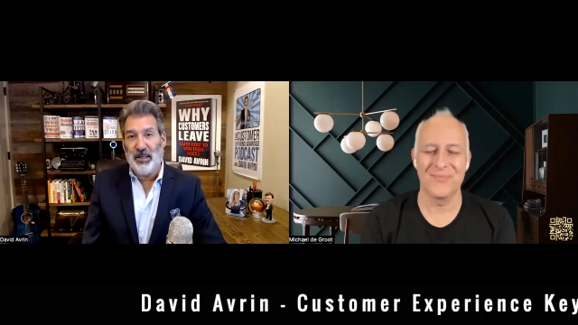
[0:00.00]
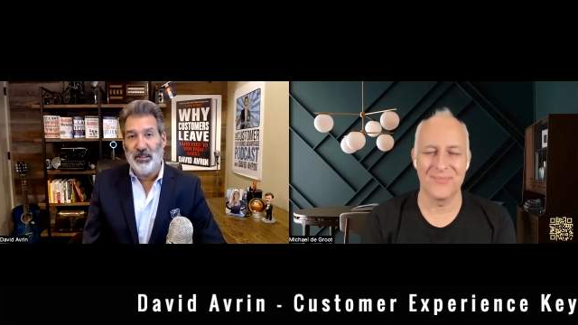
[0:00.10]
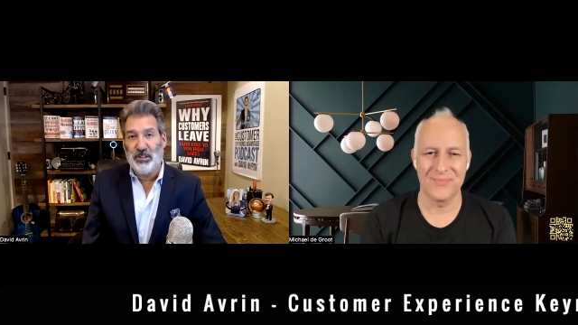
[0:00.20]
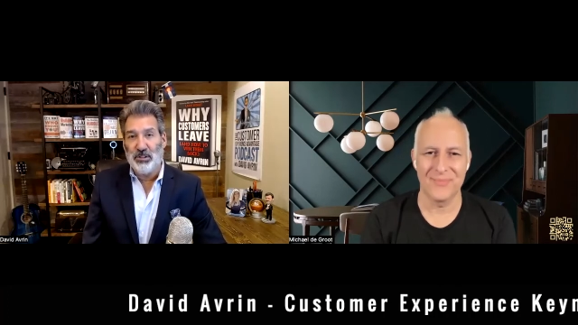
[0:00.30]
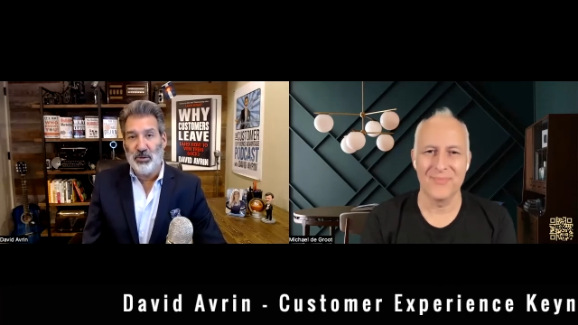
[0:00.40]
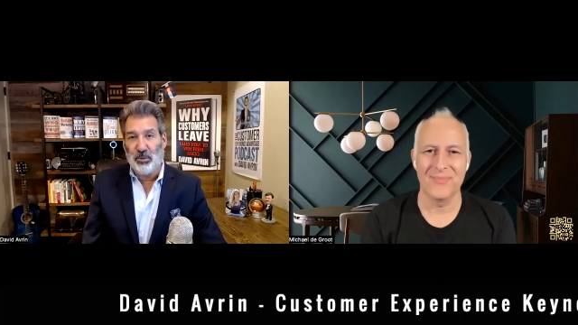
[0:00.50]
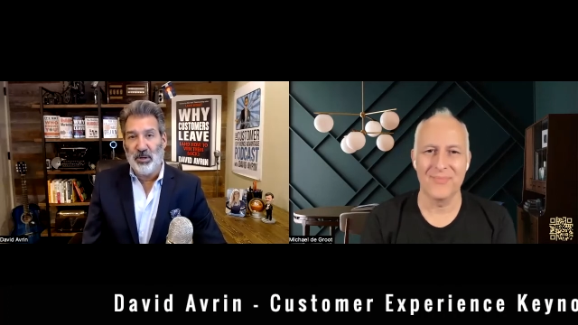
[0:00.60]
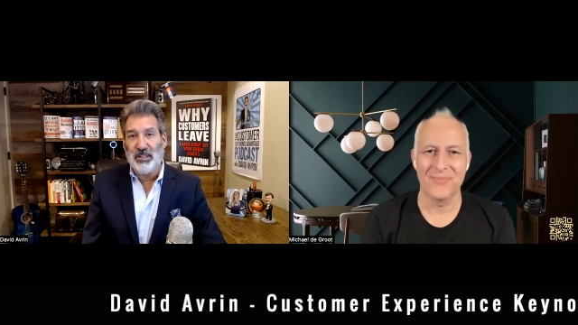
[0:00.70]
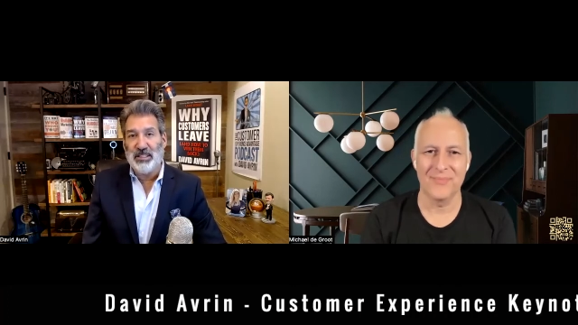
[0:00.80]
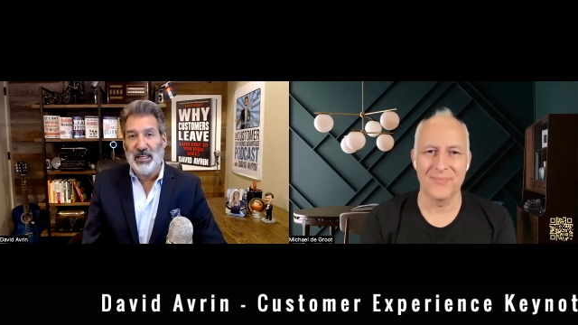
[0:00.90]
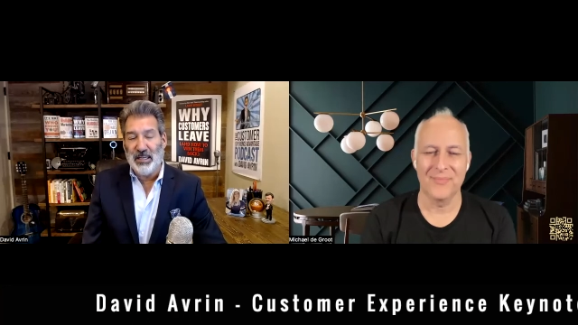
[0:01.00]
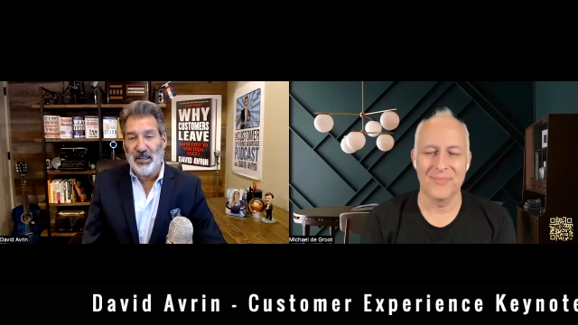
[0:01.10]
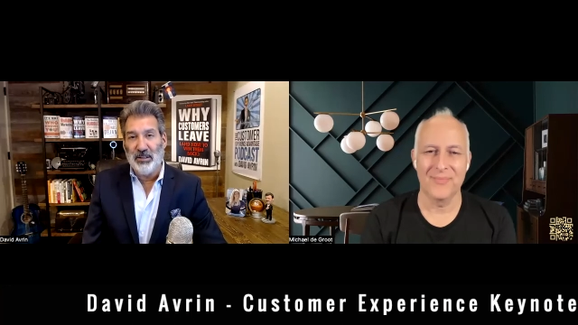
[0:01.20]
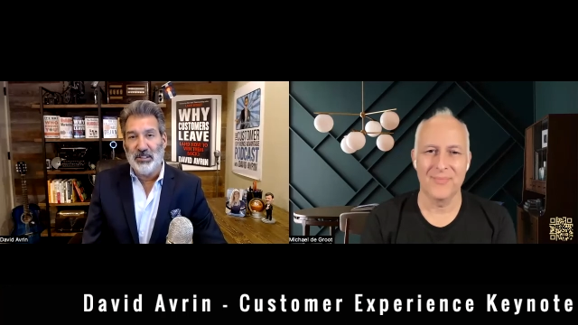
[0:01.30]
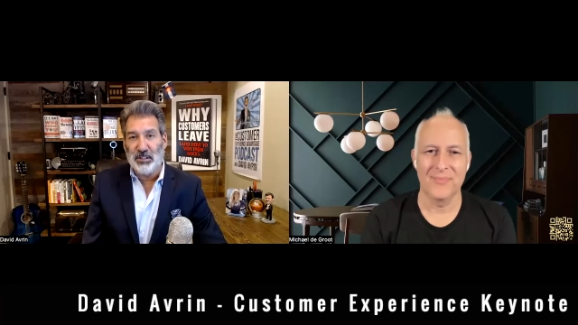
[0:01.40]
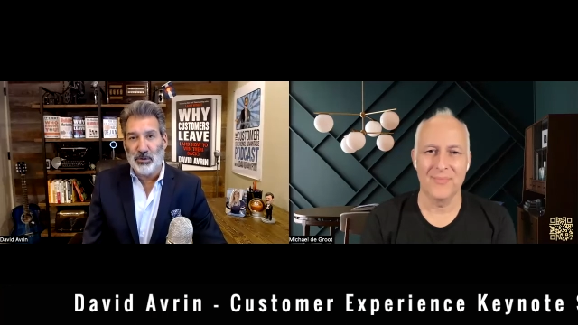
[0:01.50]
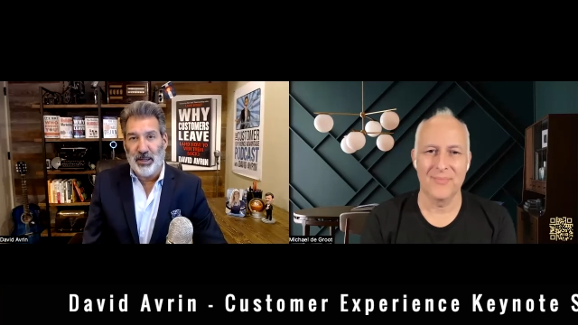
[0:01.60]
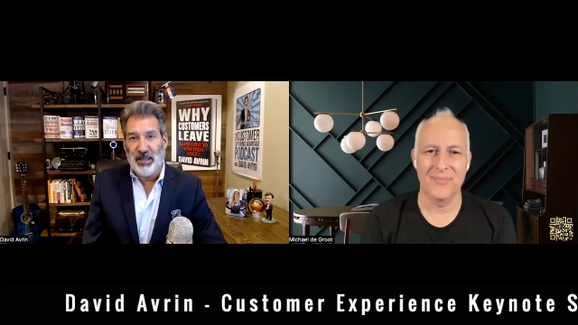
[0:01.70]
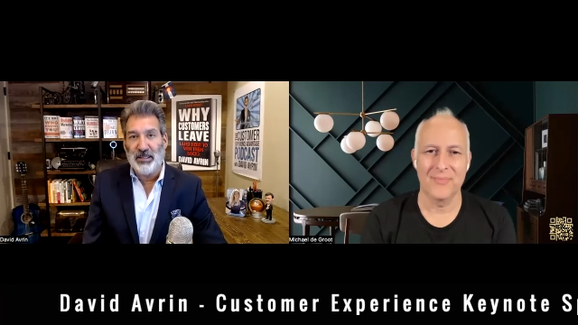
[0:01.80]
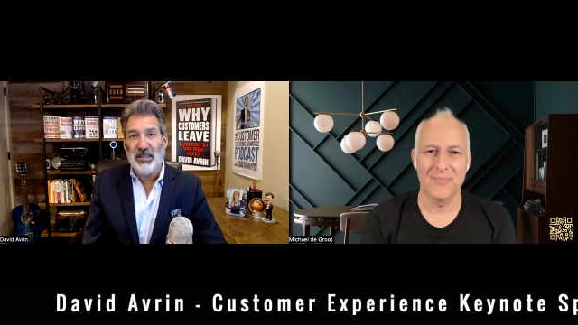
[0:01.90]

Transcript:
Speaker 1: stories that illustrate